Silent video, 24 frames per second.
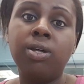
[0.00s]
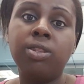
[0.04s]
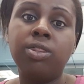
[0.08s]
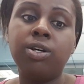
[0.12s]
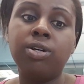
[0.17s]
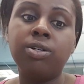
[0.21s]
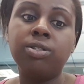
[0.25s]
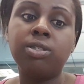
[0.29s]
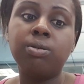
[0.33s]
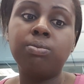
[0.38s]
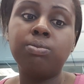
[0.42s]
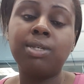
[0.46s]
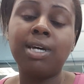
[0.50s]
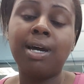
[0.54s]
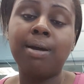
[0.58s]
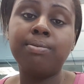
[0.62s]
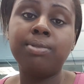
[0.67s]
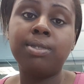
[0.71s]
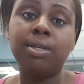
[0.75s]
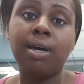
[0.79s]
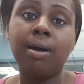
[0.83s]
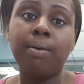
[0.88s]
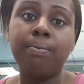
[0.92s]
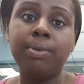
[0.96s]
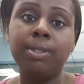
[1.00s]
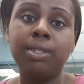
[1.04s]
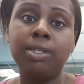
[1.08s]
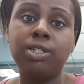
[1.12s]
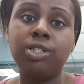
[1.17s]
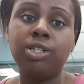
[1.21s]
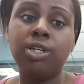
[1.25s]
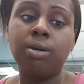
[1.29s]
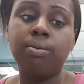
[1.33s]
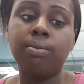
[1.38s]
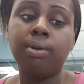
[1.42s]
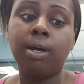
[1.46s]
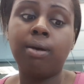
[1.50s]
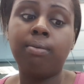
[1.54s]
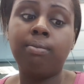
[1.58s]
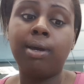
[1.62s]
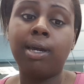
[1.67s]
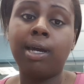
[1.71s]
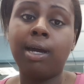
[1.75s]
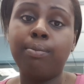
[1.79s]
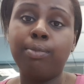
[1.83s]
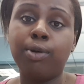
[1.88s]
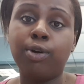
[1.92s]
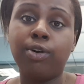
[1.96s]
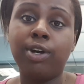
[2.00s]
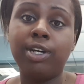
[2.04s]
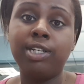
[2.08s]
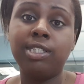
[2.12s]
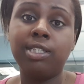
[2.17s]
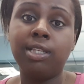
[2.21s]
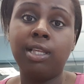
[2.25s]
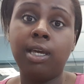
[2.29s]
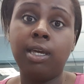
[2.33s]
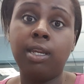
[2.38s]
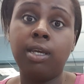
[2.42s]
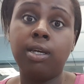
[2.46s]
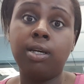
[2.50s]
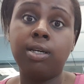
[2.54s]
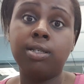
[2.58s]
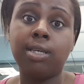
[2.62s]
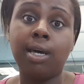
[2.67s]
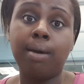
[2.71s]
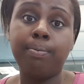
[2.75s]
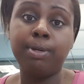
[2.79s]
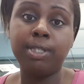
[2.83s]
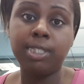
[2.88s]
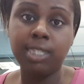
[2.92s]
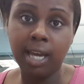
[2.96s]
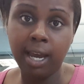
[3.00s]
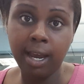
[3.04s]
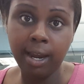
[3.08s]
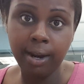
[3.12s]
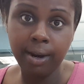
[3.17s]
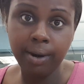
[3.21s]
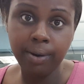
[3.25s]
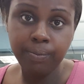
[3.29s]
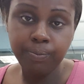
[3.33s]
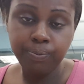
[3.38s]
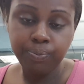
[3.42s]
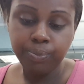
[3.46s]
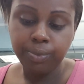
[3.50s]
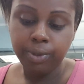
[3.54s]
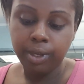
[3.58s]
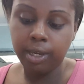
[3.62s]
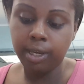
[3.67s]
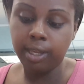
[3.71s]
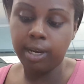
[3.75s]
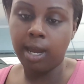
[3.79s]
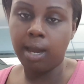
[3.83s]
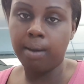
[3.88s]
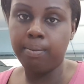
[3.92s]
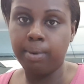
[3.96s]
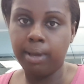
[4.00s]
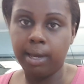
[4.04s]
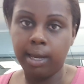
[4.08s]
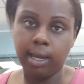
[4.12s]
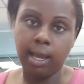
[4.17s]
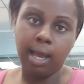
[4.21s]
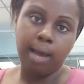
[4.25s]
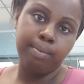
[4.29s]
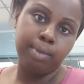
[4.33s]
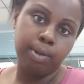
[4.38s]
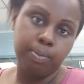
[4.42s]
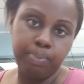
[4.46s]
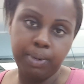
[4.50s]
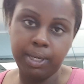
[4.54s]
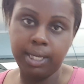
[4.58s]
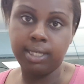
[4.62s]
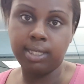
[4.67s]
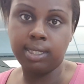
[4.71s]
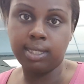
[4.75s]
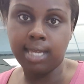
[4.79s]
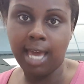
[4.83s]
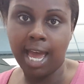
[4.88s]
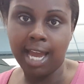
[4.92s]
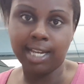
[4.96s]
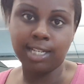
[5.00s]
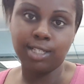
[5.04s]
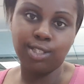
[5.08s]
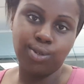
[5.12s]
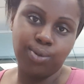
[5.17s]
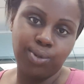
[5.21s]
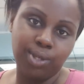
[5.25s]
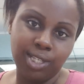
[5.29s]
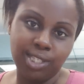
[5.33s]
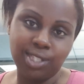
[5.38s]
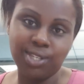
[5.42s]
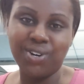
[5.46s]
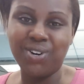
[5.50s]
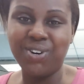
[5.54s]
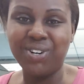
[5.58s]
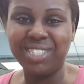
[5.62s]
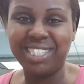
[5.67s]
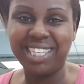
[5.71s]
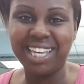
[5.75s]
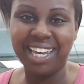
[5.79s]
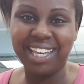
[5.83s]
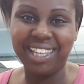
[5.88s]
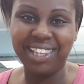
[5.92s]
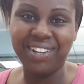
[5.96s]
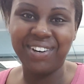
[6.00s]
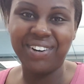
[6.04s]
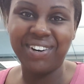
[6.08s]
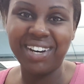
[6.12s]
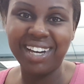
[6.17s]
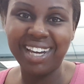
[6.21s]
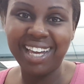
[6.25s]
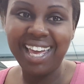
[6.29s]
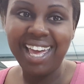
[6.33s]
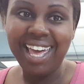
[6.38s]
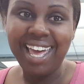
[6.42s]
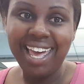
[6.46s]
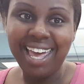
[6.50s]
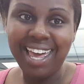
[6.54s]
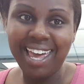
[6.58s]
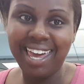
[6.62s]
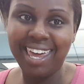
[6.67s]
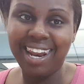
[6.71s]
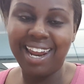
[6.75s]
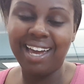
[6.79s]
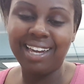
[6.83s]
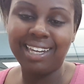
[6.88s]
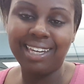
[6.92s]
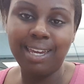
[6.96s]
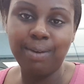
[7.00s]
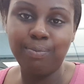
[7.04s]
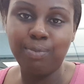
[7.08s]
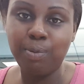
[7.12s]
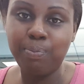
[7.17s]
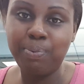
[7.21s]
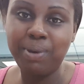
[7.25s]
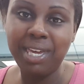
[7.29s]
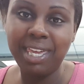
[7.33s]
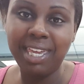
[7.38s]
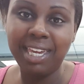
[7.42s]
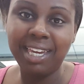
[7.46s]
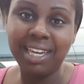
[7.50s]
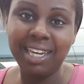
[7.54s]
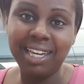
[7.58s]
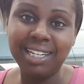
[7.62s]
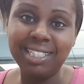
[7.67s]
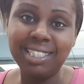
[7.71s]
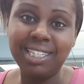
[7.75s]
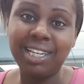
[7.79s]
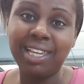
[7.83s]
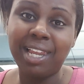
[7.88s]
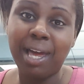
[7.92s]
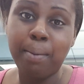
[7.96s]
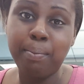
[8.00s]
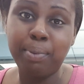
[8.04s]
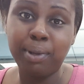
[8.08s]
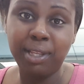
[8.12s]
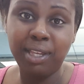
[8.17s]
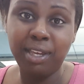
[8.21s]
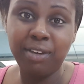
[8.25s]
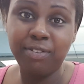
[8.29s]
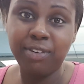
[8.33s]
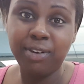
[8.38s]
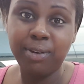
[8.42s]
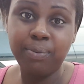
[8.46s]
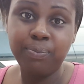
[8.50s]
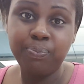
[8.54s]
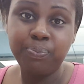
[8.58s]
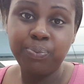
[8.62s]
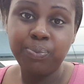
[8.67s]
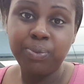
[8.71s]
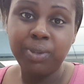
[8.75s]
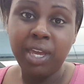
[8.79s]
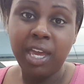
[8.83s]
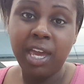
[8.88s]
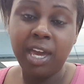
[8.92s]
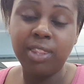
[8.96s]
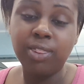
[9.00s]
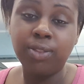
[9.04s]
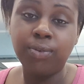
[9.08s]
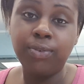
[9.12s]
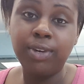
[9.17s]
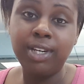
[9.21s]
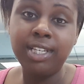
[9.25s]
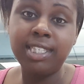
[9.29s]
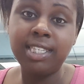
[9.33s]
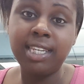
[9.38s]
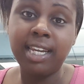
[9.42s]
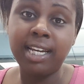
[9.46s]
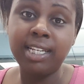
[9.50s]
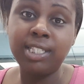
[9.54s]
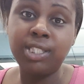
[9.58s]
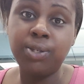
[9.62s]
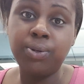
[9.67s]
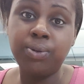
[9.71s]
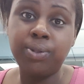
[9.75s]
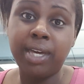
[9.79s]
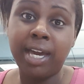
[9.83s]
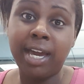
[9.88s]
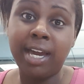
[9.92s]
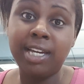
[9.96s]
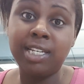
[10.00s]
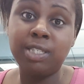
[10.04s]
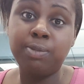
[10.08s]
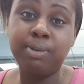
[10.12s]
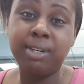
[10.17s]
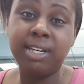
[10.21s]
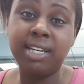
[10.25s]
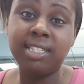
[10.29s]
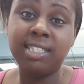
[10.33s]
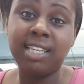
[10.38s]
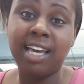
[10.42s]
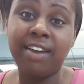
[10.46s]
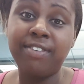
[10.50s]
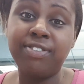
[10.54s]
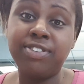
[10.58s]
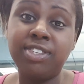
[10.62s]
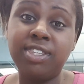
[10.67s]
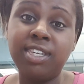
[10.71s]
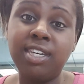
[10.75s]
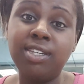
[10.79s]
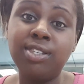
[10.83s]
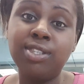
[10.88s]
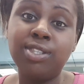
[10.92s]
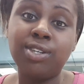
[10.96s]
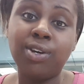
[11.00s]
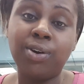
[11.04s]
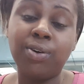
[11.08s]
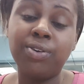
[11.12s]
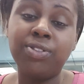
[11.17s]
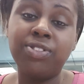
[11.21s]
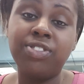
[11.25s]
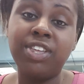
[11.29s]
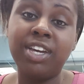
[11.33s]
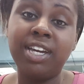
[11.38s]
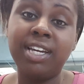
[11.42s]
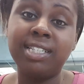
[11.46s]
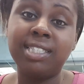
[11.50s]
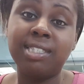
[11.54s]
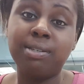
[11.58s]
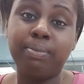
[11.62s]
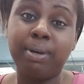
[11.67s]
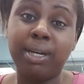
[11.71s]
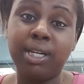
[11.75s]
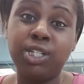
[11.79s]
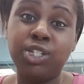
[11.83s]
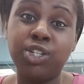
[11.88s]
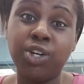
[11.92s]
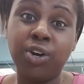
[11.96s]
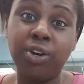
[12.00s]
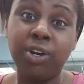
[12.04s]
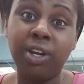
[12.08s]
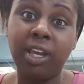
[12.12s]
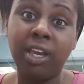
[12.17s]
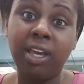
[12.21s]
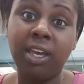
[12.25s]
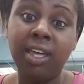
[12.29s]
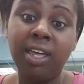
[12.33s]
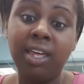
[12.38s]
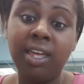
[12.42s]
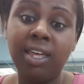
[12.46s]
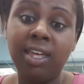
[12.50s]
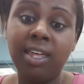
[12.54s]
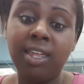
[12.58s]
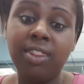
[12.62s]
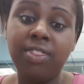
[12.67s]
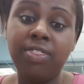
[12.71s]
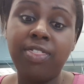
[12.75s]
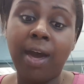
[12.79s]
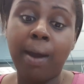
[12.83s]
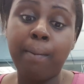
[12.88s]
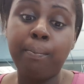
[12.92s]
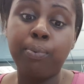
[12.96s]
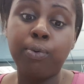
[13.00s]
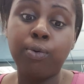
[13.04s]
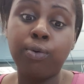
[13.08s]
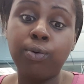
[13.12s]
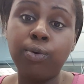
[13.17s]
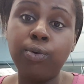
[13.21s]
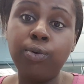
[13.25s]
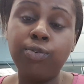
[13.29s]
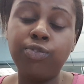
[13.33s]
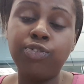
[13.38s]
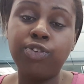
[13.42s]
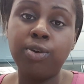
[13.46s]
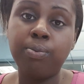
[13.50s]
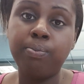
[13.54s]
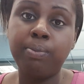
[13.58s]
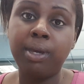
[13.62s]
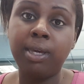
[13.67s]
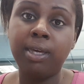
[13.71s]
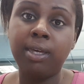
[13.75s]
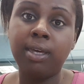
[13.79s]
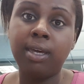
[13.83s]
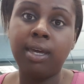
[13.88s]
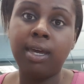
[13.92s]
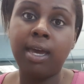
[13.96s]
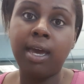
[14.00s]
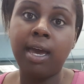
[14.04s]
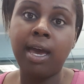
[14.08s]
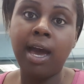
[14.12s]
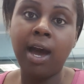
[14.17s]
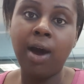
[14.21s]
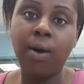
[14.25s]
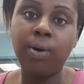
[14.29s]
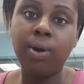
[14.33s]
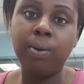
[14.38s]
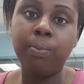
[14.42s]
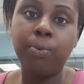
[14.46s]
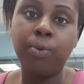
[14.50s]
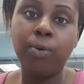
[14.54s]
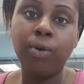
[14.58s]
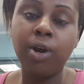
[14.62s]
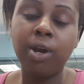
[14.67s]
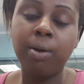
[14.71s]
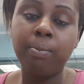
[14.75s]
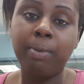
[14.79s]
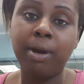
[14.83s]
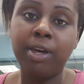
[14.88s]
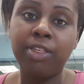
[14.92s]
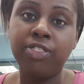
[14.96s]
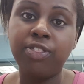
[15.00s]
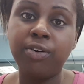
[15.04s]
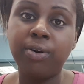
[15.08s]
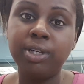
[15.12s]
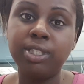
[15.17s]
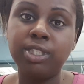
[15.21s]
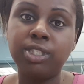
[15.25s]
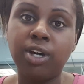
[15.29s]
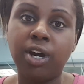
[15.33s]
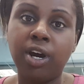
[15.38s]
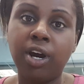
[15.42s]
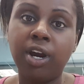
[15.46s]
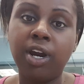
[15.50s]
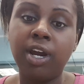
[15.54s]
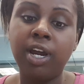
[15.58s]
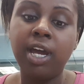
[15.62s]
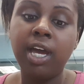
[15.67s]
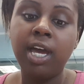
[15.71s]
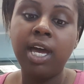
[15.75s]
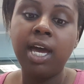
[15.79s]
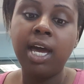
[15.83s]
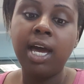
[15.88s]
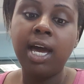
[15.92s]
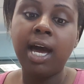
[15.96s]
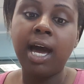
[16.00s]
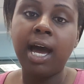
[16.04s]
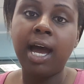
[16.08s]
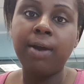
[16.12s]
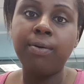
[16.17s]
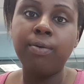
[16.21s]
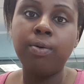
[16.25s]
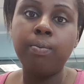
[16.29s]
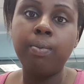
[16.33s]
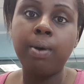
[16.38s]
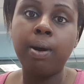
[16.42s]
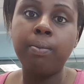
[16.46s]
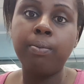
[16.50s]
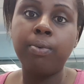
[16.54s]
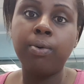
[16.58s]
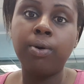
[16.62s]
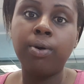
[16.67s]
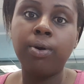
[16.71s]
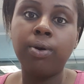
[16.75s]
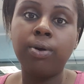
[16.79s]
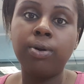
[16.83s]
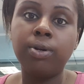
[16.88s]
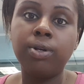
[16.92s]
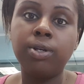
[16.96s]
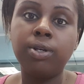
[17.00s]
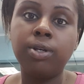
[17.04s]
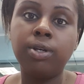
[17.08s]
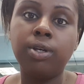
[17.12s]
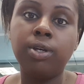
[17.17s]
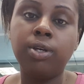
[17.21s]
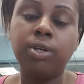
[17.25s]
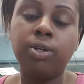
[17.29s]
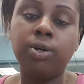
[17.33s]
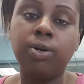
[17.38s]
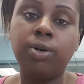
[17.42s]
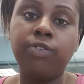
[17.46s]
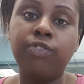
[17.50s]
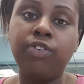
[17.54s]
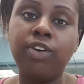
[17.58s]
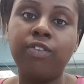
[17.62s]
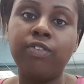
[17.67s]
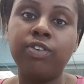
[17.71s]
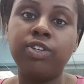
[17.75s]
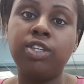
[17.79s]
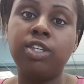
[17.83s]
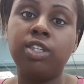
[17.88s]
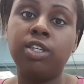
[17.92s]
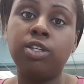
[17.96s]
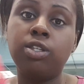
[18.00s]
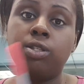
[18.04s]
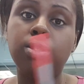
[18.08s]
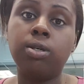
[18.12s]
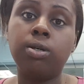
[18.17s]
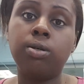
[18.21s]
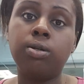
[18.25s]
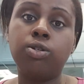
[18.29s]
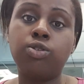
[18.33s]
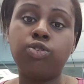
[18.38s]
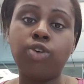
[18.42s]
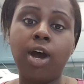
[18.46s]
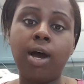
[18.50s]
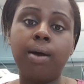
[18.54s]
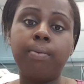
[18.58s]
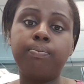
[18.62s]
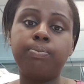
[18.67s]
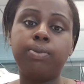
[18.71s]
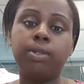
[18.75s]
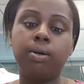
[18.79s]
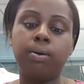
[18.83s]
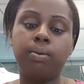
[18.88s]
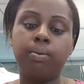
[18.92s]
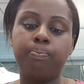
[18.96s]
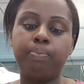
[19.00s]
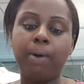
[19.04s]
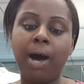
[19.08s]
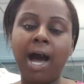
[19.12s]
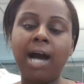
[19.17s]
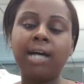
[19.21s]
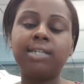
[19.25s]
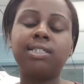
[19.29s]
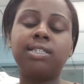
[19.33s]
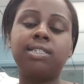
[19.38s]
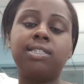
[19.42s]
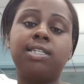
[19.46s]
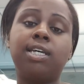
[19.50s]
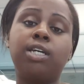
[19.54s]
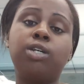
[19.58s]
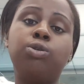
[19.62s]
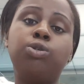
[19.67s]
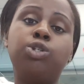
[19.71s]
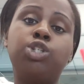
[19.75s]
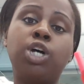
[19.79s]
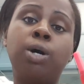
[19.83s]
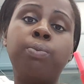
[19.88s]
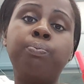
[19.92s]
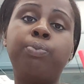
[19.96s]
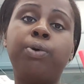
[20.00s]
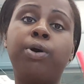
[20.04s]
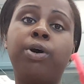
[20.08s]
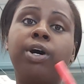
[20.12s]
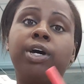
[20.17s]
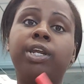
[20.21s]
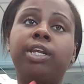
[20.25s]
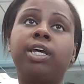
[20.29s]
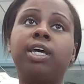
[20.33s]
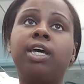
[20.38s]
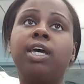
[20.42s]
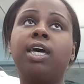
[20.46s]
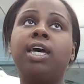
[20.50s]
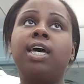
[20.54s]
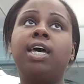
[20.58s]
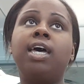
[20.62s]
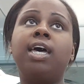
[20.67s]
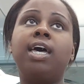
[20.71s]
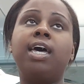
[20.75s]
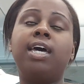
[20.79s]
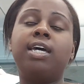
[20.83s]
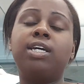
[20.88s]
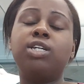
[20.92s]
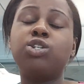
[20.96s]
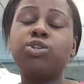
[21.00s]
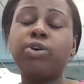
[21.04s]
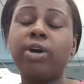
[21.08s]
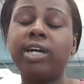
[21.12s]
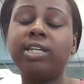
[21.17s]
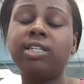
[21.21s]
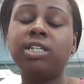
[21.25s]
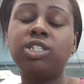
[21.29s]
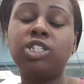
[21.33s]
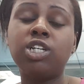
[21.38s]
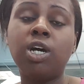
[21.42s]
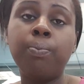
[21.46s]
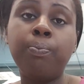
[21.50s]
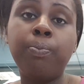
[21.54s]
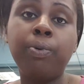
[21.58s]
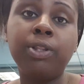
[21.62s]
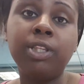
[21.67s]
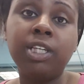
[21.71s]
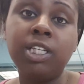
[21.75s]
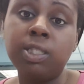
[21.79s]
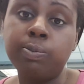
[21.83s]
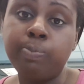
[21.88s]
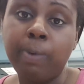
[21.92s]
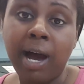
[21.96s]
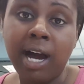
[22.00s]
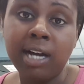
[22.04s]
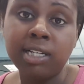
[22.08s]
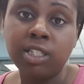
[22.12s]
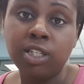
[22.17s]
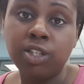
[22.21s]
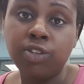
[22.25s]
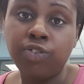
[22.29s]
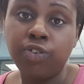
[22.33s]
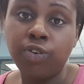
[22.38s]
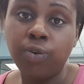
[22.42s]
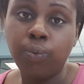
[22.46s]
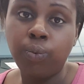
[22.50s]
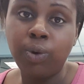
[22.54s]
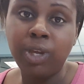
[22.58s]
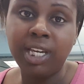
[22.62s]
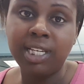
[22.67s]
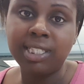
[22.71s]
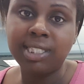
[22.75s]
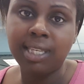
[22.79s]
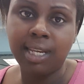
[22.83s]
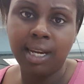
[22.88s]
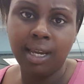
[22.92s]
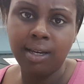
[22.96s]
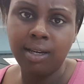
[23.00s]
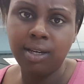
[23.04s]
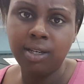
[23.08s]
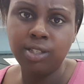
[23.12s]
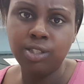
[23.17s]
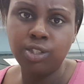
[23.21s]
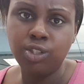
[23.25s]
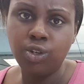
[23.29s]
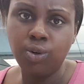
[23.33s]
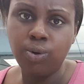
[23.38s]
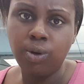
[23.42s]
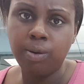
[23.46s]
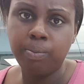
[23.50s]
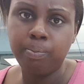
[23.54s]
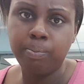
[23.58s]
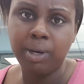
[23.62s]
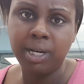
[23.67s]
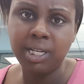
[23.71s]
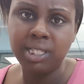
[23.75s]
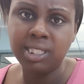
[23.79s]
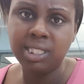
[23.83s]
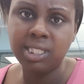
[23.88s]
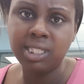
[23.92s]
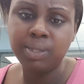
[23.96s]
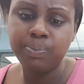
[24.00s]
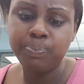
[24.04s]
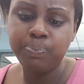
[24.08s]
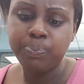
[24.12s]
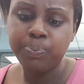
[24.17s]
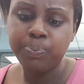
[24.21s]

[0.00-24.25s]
There's some times that I'm in the gym and I'm like, I'm a crazy lady, because I be tired and I'm like, I'm a beast. I could do this all day long. And I keep repeating it until I believe it. And the reason I do that is because I've seen certain things in my journey that prove to me how important my thoughts are. I remember, you know, if you ever seen the boxes that you jump on, and trying to jump on these boxes for weeks, and I couldn't do it, months.